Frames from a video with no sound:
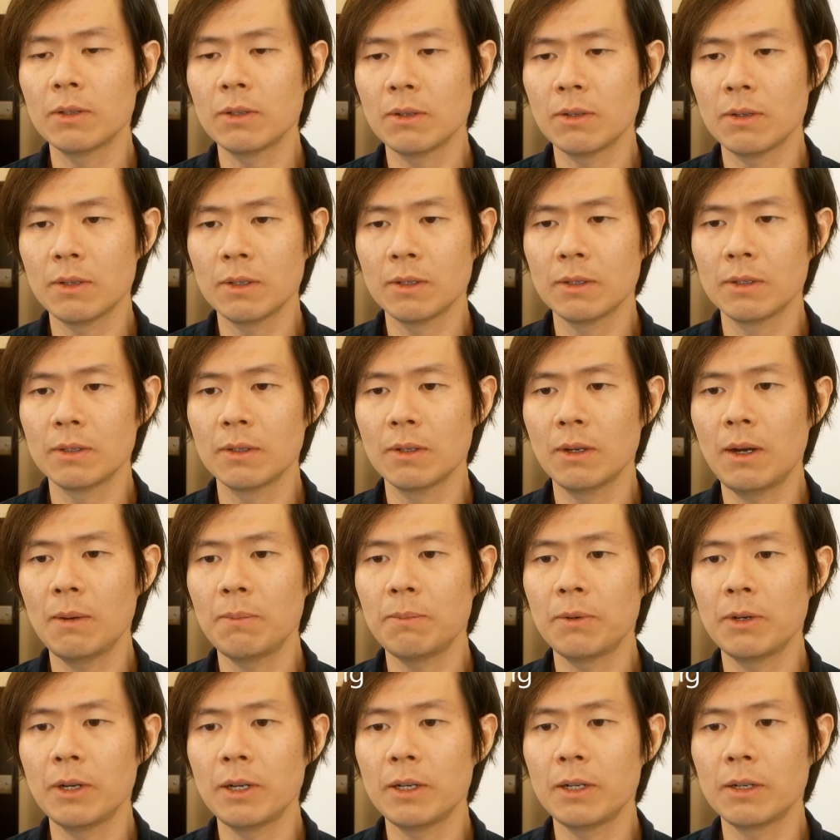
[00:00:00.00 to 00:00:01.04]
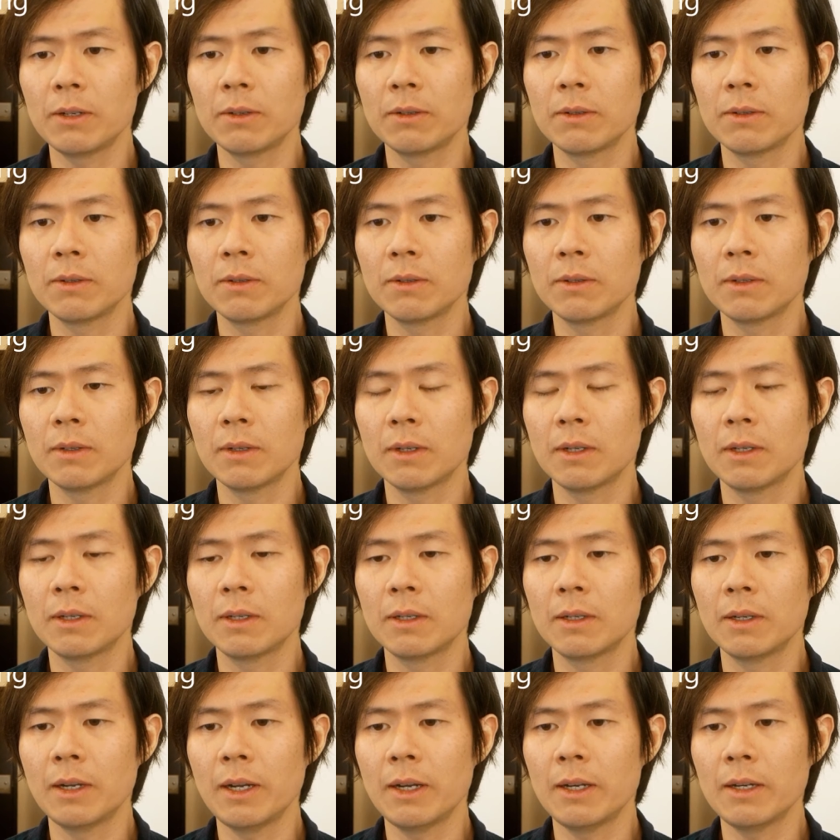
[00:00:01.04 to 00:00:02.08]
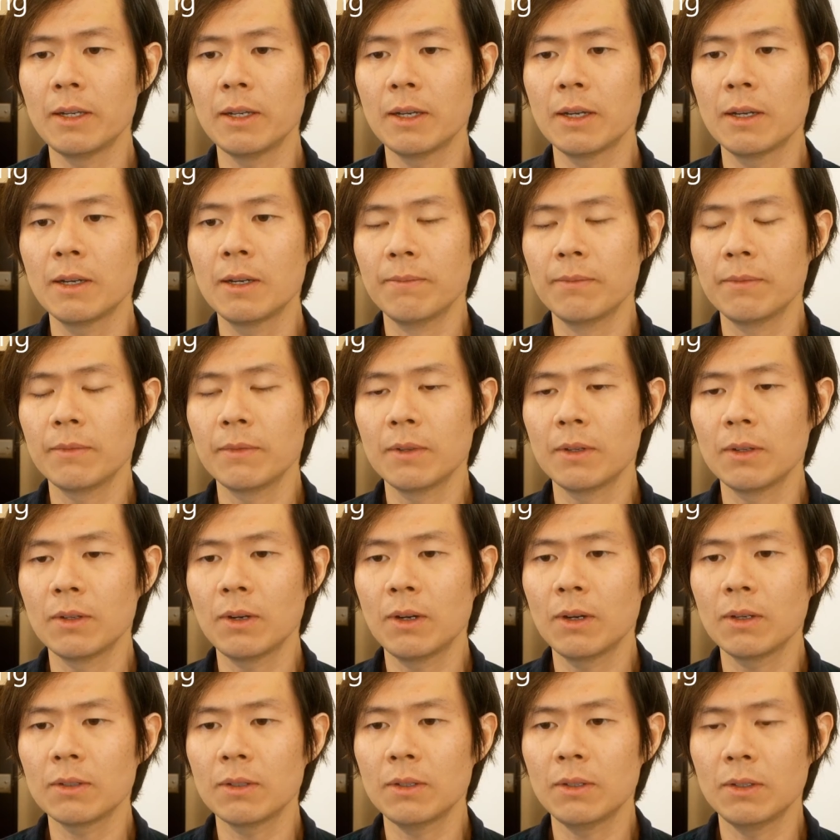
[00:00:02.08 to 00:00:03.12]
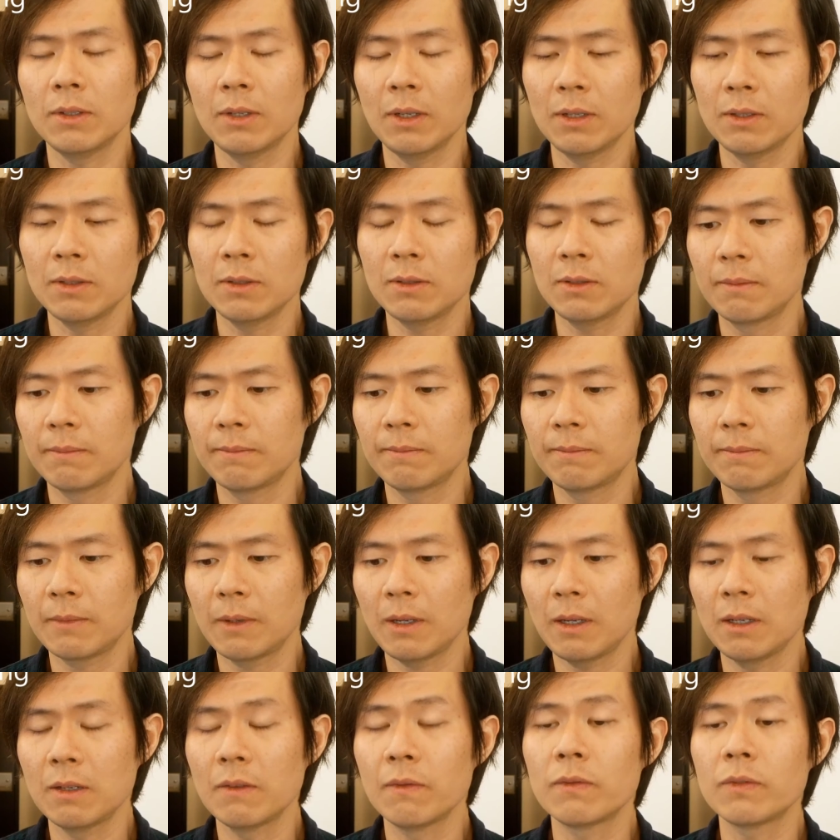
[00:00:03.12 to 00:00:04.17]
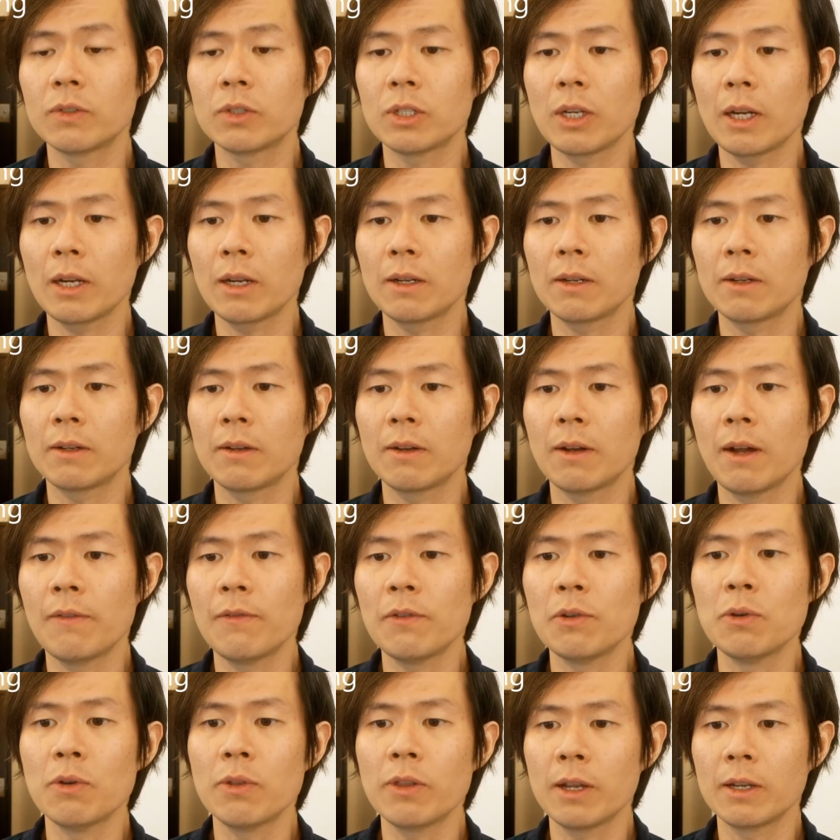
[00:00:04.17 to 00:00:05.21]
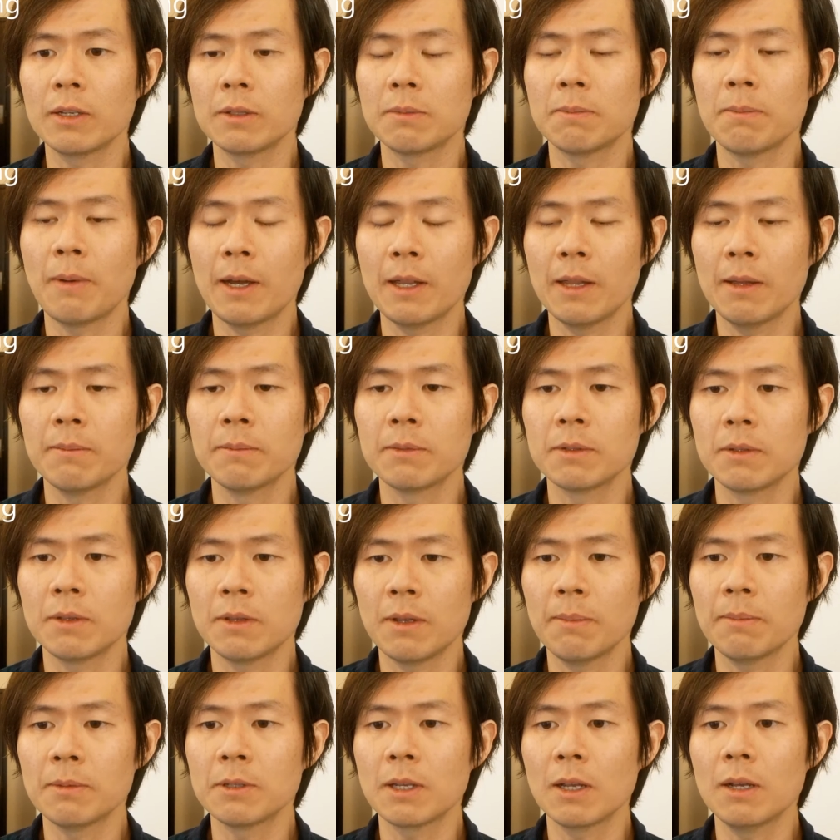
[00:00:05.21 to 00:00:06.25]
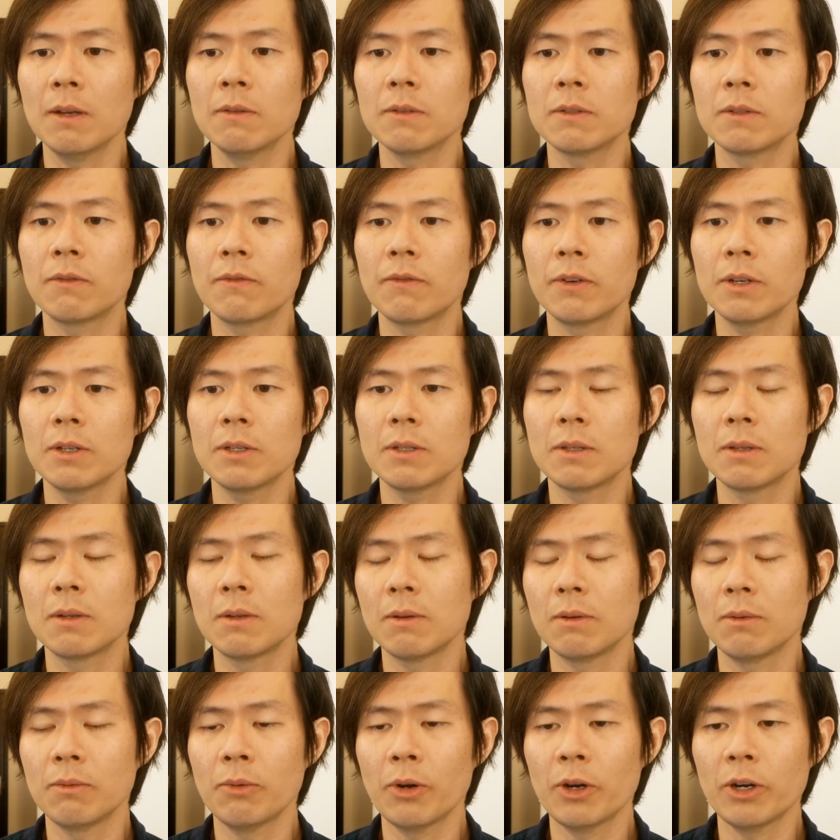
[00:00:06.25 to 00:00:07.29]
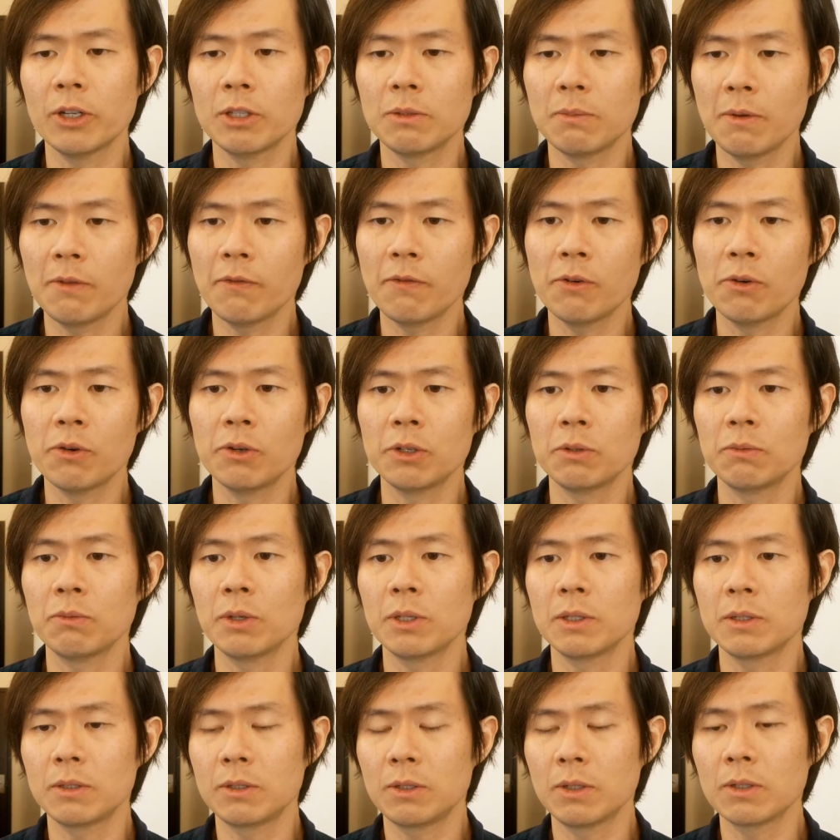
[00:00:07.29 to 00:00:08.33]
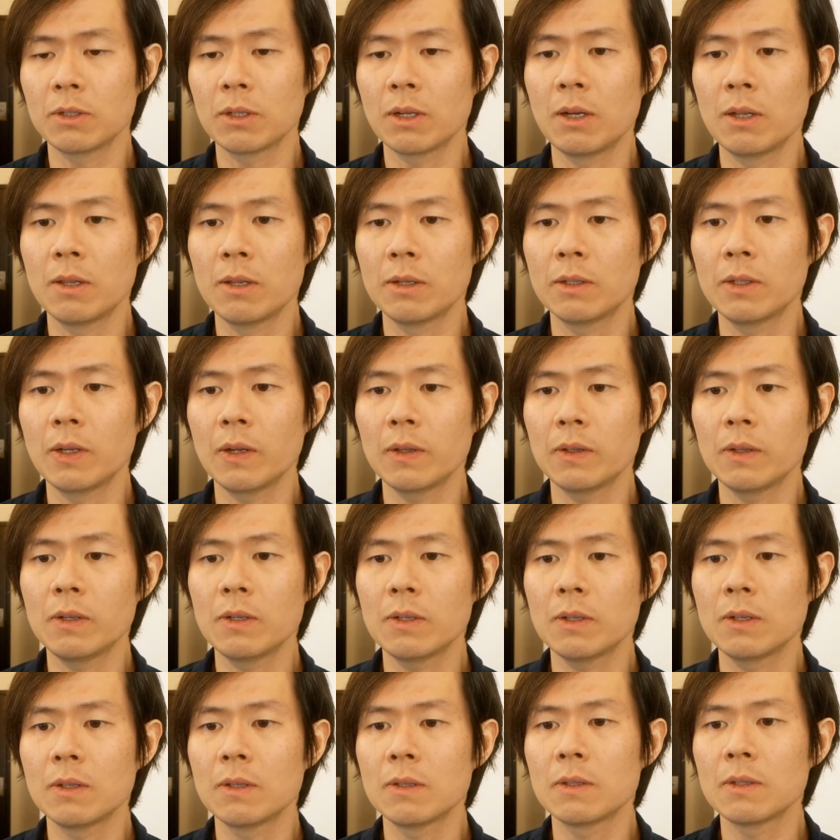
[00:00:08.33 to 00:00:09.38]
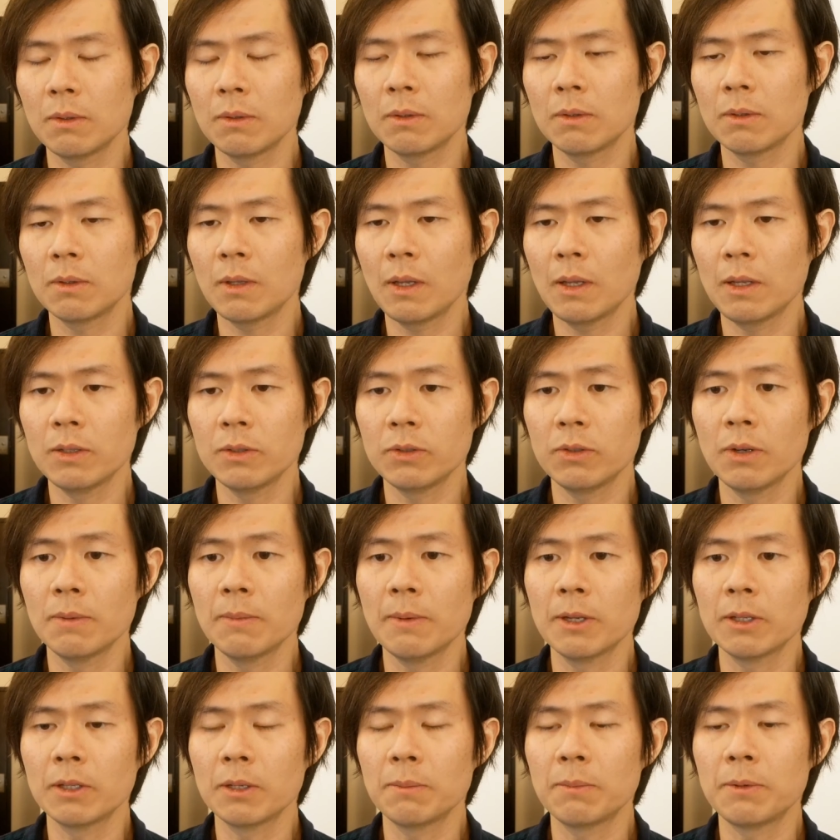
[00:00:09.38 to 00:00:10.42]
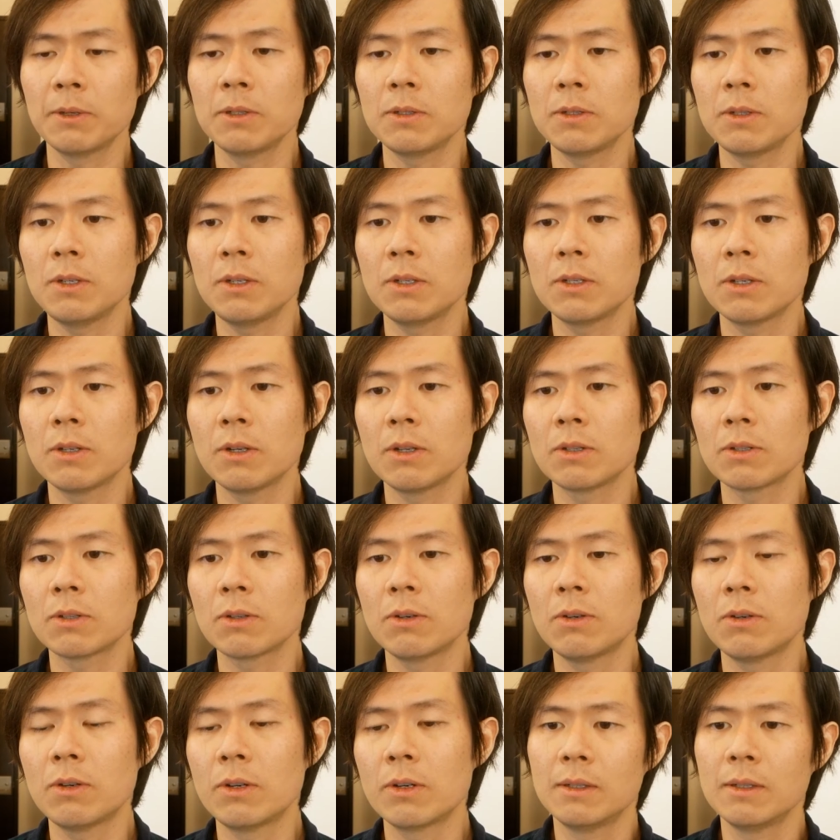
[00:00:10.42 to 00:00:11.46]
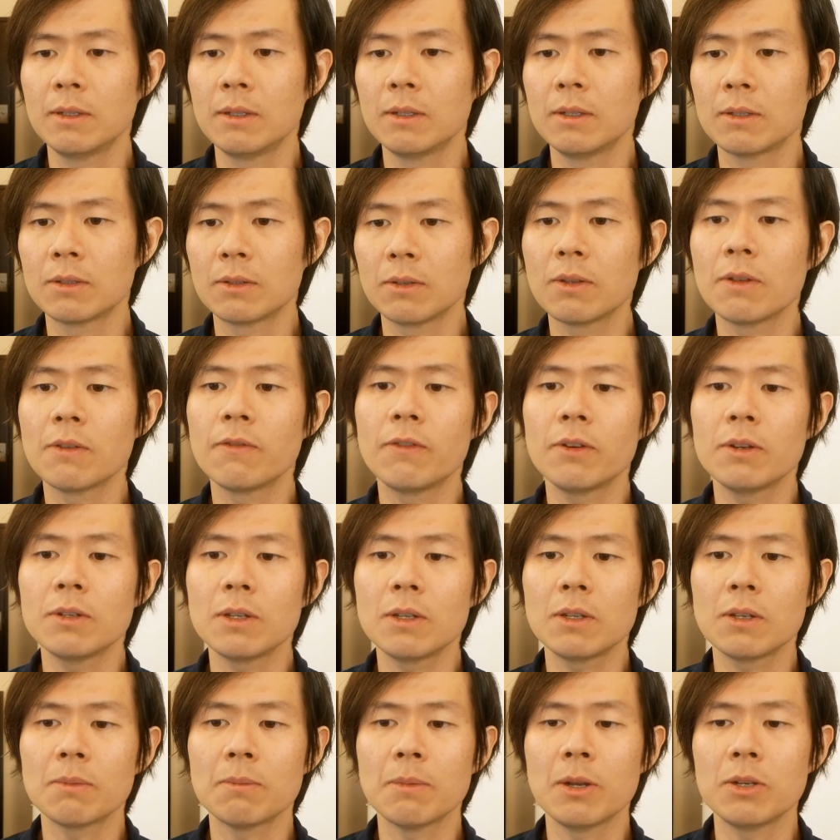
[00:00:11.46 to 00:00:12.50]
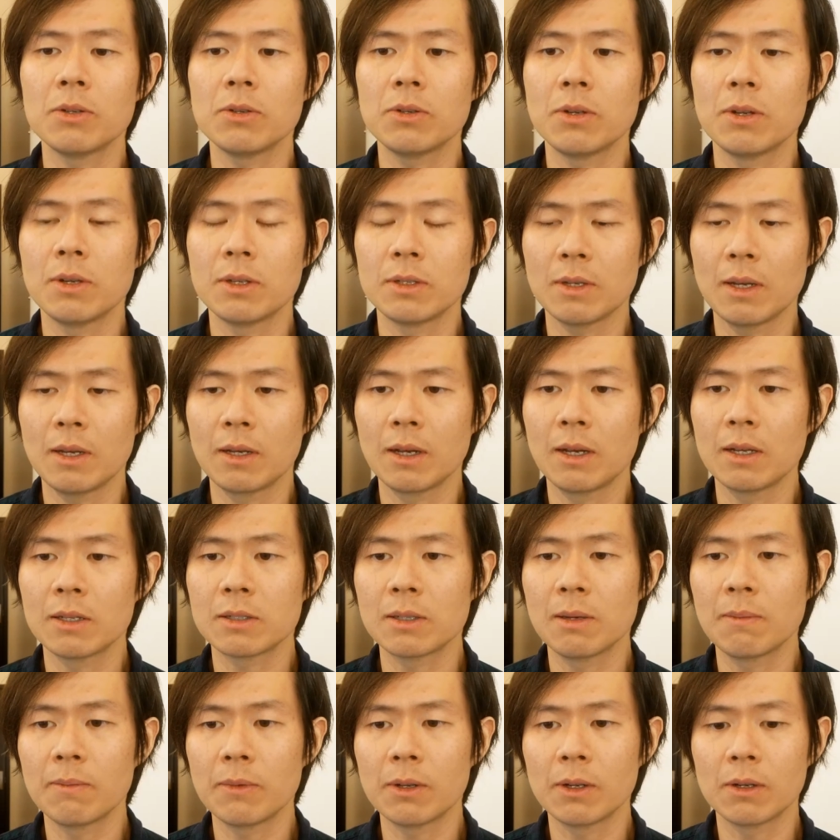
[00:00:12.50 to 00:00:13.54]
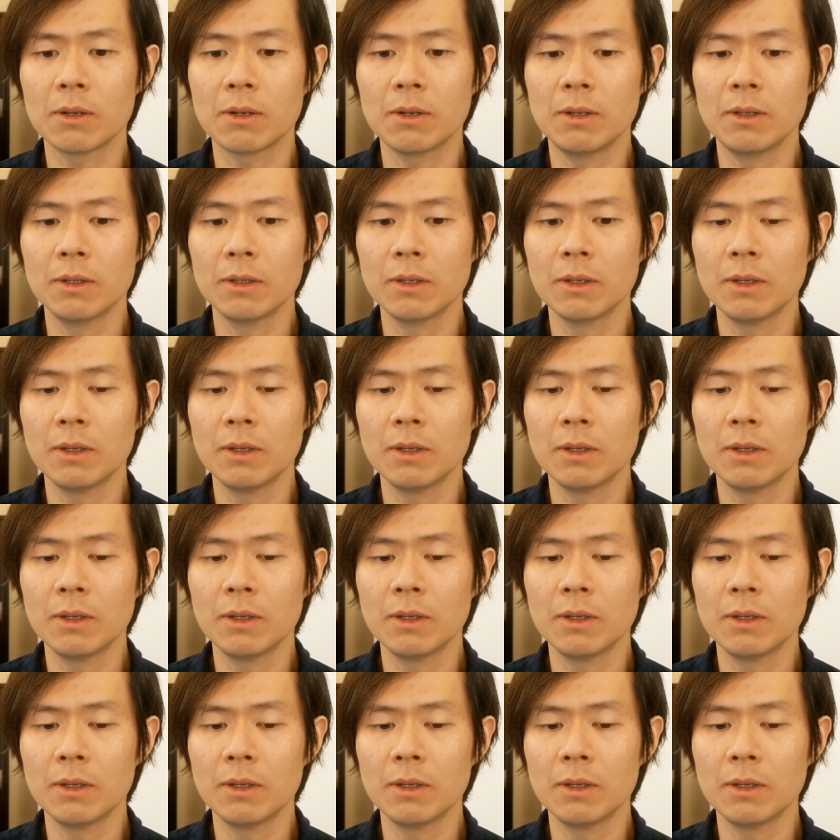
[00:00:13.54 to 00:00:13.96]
the operating area. The doctor does kind of check a few things by themselves first, whereas before it was just other technicians, tells you about the procedure and so on. So the first thing to mention is I got something called